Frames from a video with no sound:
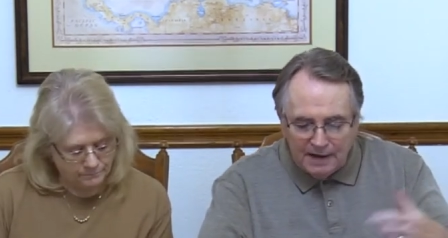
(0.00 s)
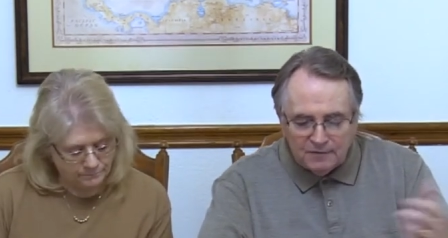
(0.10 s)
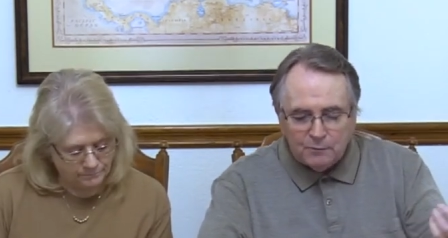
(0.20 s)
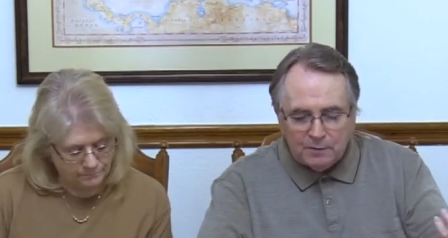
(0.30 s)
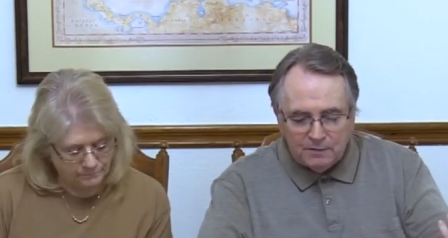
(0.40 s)

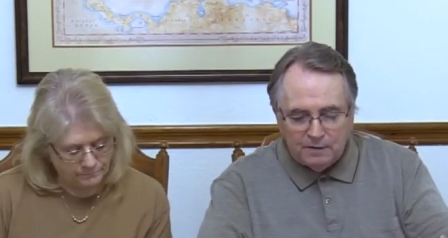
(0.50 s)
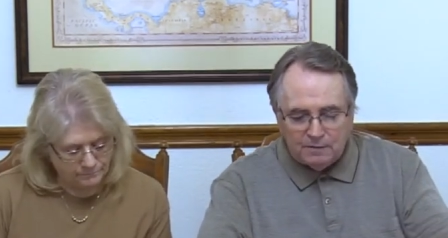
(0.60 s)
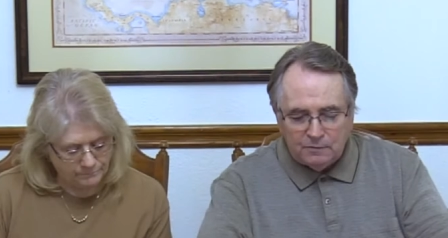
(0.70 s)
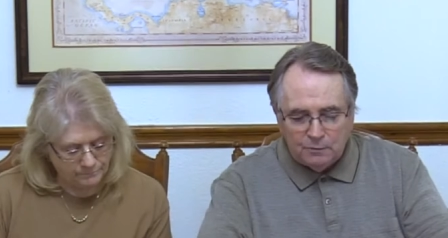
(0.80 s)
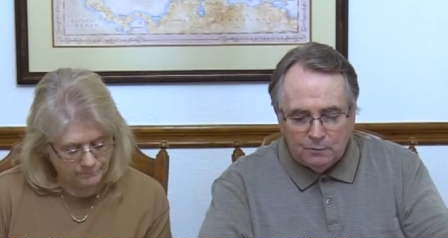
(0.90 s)
Speaker 1: That's what it
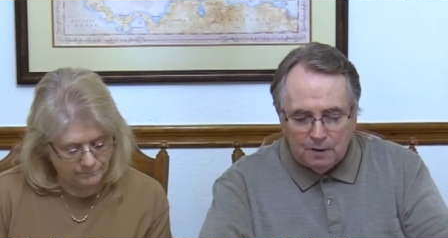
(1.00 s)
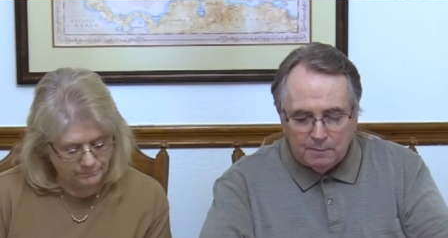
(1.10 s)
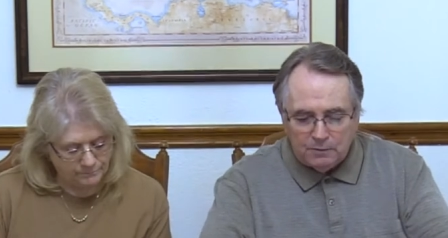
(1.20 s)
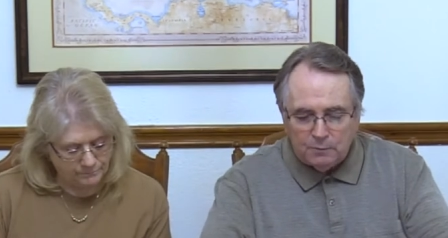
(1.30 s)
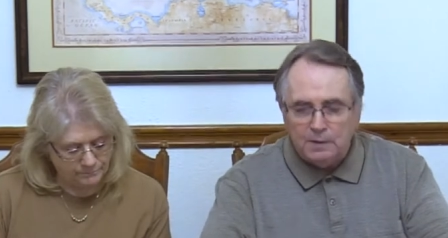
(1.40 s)
says in
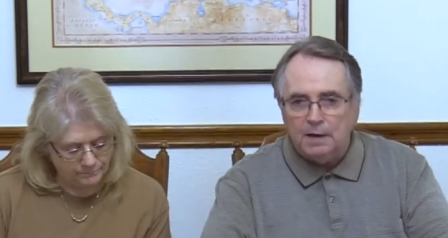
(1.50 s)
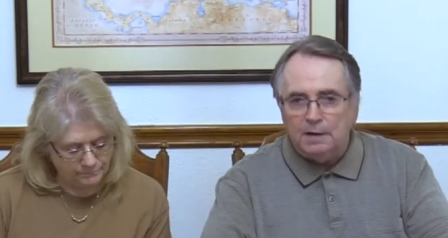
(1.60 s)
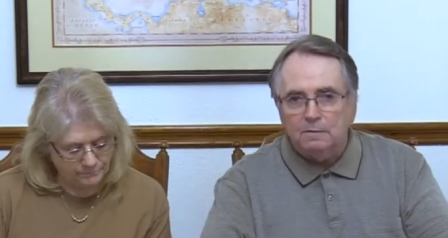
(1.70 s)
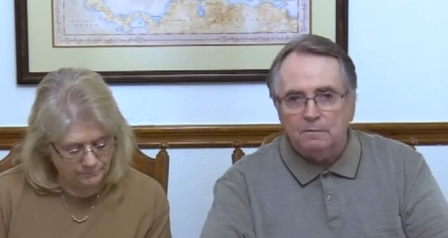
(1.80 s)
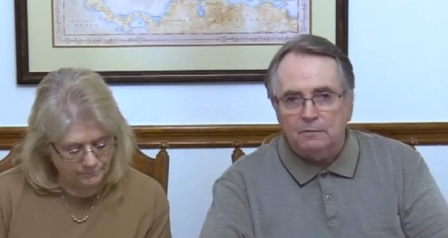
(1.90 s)
Deuteronomy
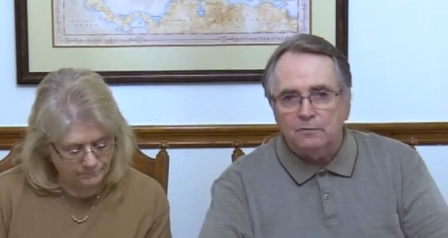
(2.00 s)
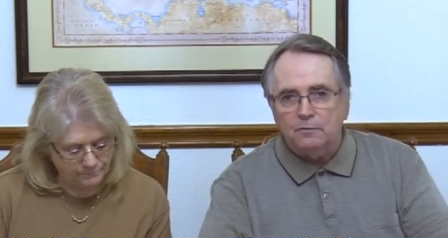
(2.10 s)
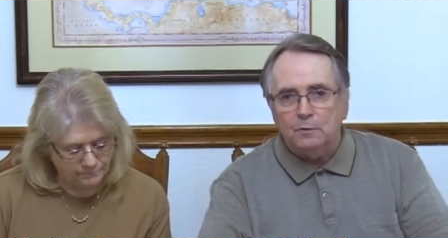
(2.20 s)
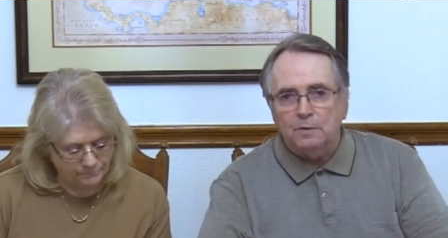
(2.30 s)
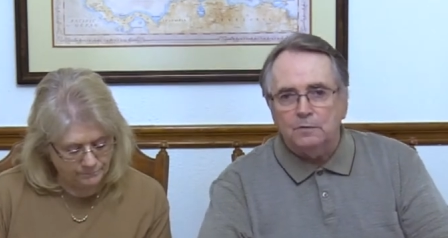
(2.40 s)
twenty-eight,
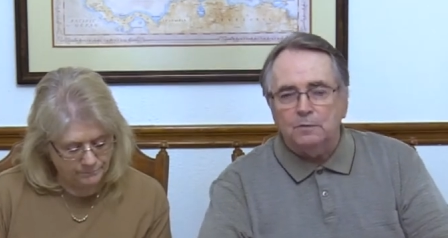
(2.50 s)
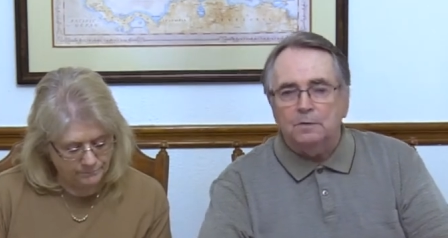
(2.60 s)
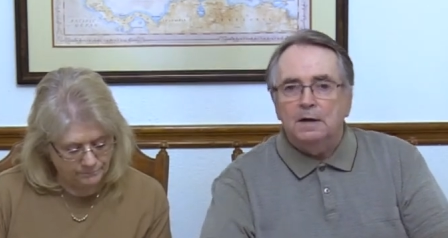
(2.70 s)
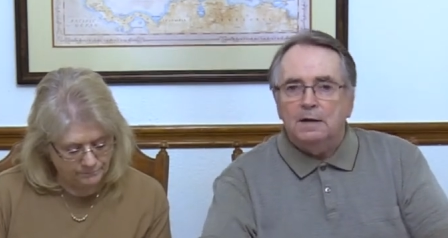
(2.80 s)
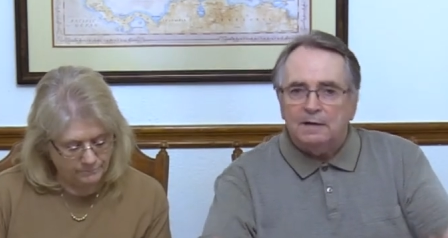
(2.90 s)
verses one and two.